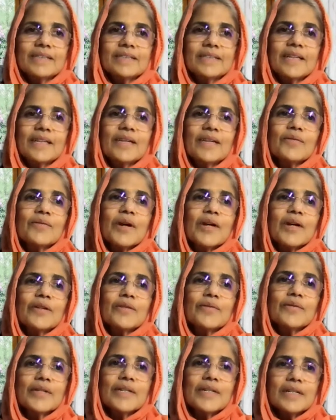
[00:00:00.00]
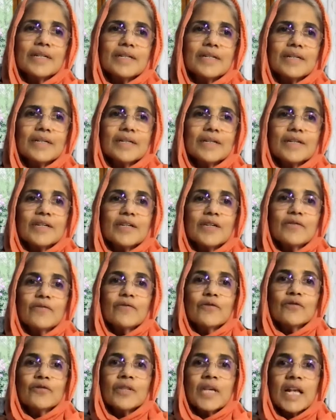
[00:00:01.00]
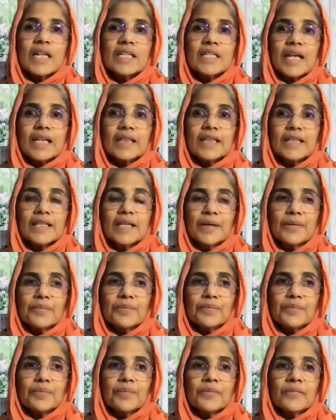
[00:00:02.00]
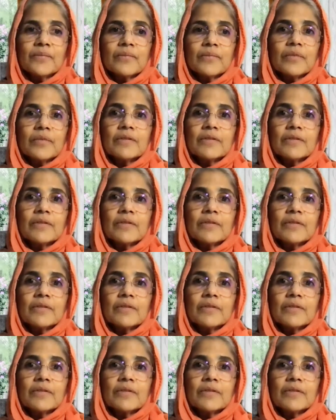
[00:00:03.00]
Three, why do we need? If you say Satyam,